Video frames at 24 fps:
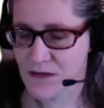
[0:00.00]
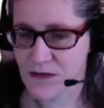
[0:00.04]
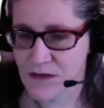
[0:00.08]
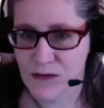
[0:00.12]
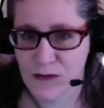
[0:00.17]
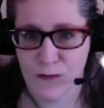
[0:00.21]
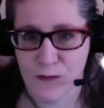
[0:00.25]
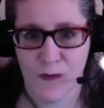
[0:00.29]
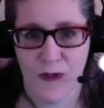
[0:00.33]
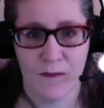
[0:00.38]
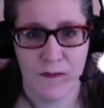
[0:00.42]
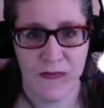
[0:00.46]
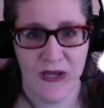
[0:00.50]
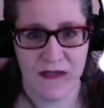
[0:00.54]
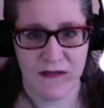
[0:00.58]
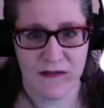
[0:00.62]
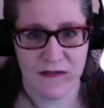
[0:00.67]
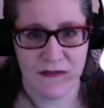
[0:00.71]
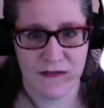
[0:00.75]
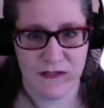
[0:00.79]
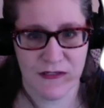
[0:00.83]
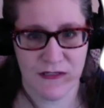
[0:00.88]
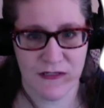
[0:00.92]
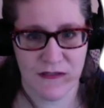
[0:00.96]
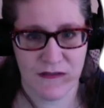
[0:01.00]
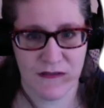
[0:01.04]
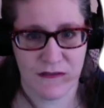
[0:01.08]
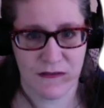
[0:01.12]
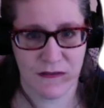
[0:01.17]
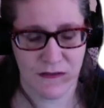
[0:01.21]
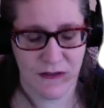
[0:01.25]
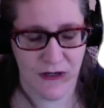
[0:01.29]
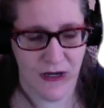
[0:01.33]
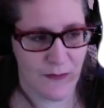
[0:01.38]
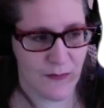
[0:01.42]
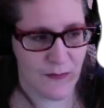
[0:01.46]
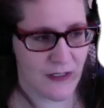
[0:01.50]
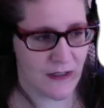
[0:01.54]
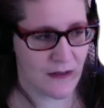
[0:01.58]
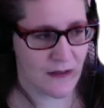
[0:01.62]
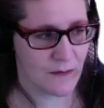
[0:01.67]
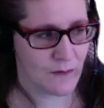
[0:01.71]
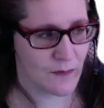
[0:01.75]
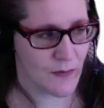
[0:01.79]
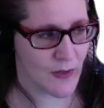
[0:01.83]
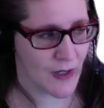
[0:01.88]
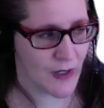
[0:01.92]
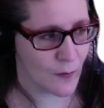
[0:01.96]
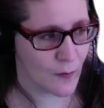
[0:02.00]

to what messages are coming my